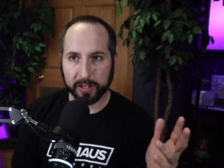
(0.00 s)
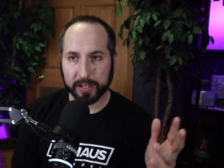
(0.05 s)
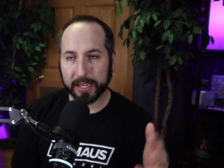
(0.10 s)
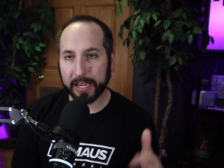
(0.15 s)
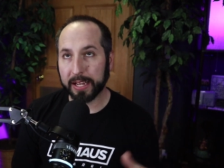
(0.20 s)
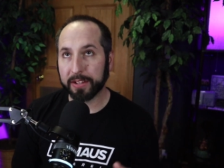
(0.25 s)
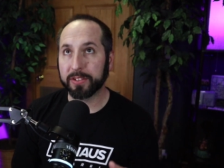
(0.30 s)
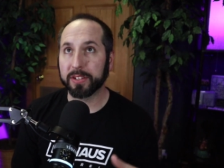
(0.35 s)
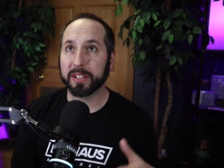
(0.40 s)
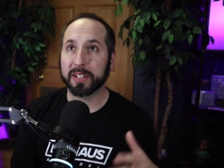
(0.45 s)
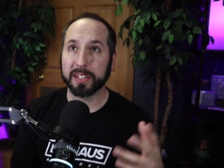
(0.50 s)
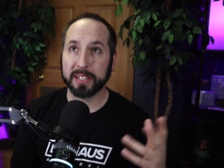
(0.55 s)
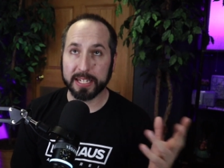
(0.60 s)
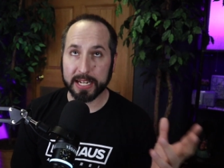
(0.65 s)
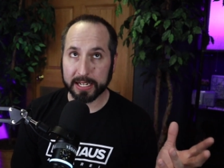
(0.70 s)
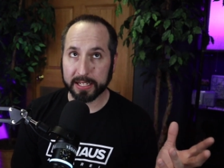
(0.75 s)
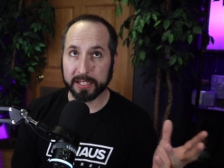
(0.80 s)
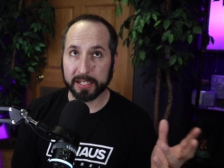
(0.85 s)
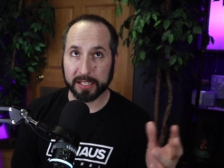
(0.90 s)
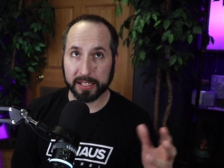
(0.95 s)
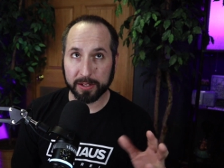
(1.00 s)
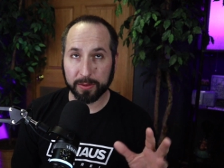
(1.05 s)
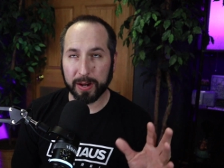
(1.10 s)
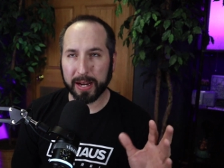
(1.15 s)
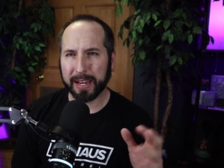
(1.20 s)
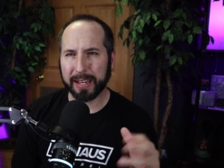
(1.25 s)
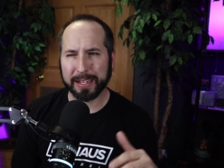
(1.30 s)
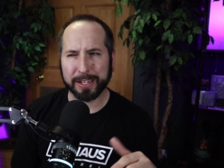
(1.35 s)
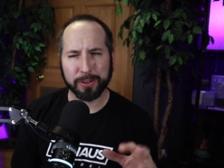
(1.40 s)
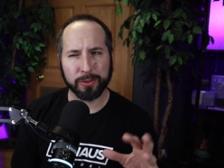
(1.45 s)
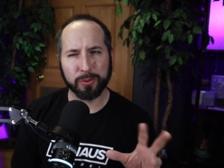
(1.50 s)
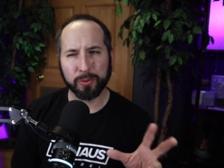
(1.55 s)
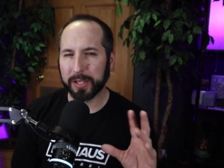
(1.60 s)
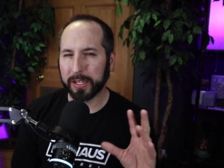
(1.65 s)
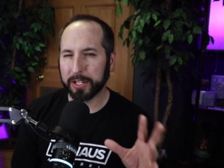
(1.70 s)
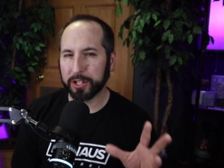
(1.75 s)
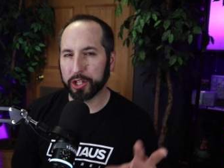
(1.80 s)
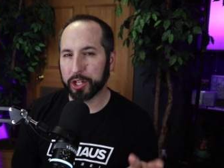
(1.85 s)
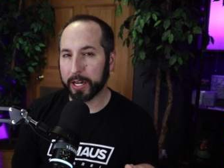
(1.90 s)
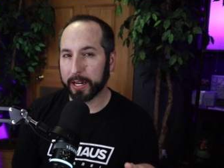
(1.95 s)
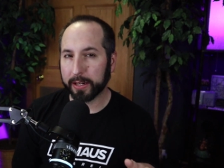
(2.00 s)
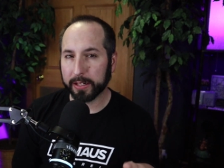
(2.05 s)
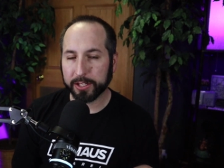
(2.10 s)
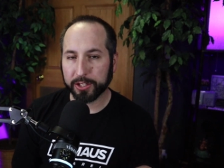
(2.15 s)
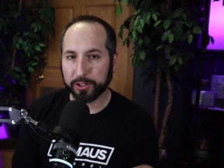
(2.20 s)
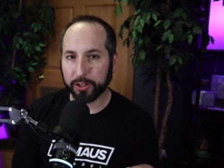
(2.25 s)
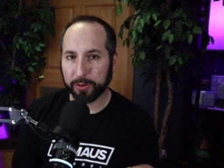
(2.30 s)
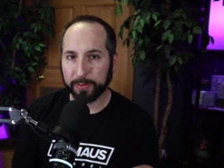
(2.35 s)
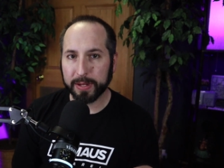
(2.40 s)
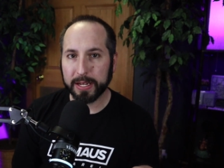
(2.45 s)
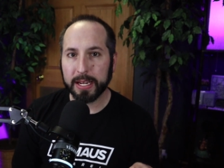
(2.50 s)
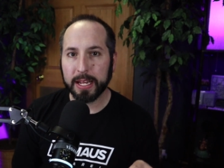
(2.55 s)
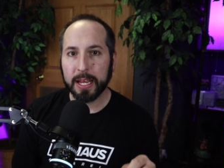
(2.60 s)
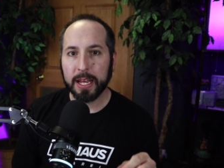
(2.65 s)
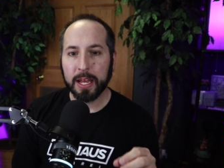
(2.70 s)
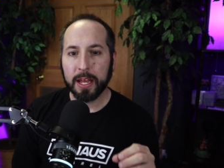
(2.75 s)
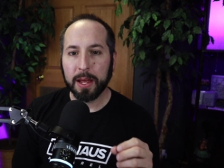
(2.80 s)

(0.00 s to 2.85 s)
Yes, it could technically write like a really generic sermon,